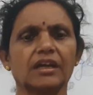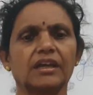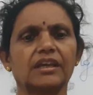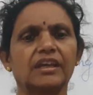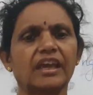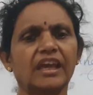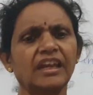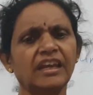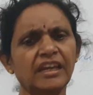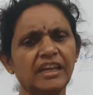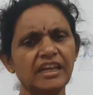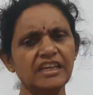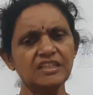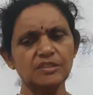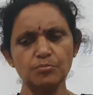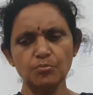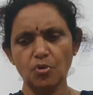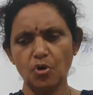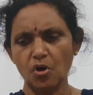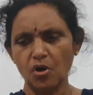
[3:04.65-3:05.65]
Can a
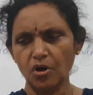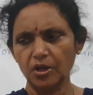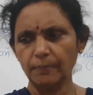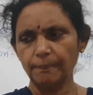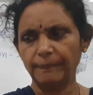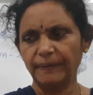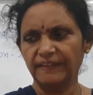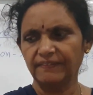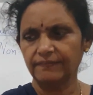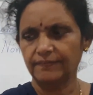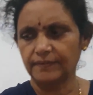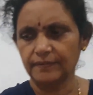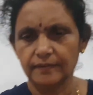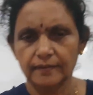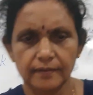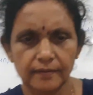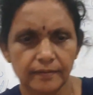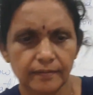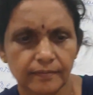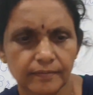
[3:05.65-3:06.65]
small pencil
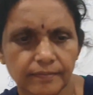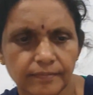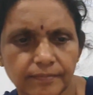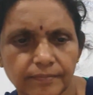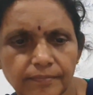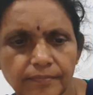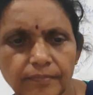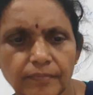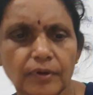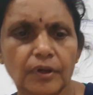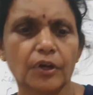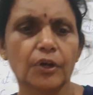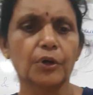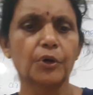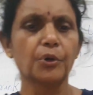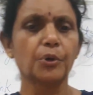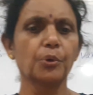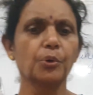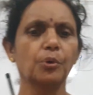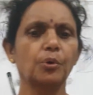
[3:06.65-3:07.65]

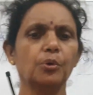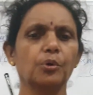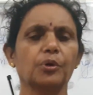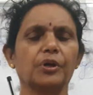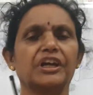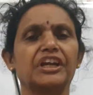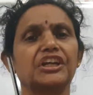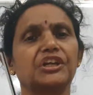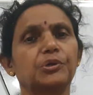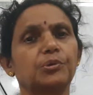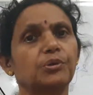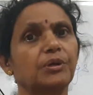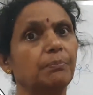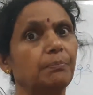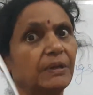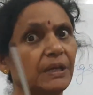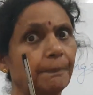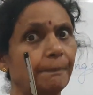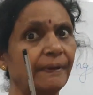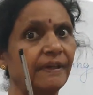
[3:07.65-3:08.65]
grow into a
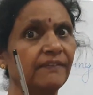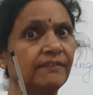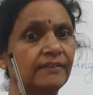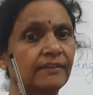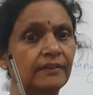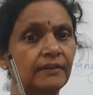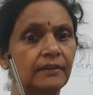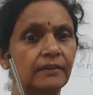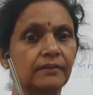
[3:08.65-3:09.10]
big pencil?